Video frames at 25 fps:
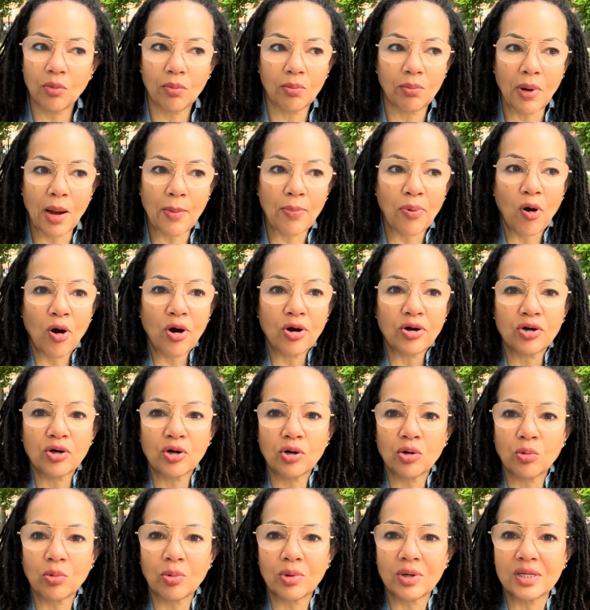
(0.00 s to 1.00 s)
My
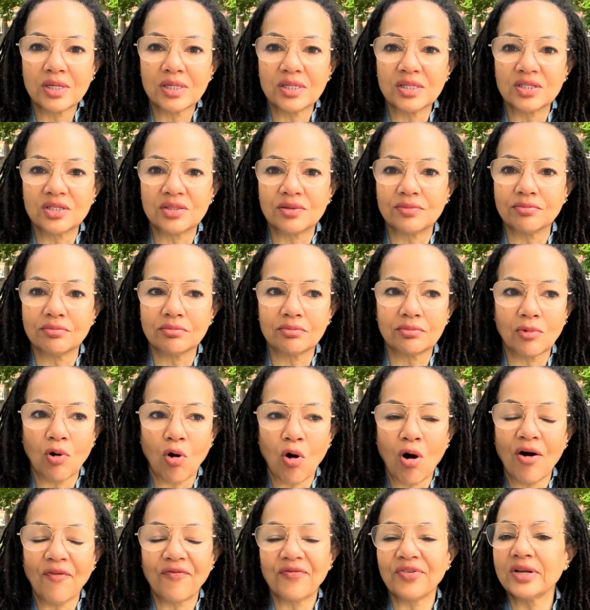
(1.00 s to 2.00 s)
partner was
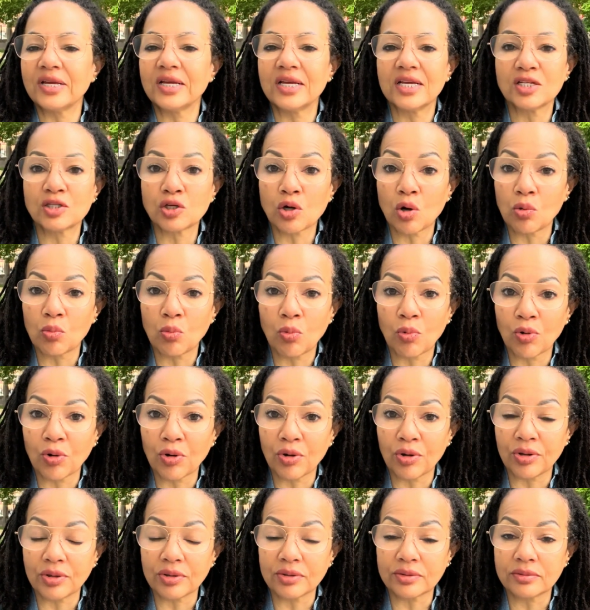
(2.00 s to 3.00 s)
off in his own
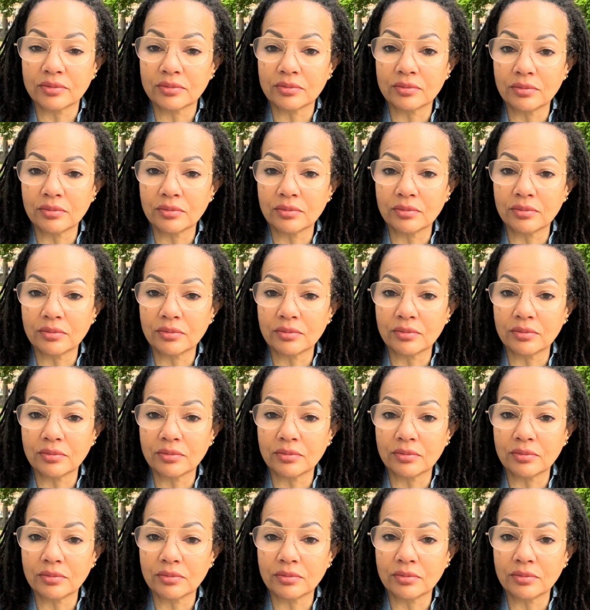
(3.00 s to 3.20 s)
world,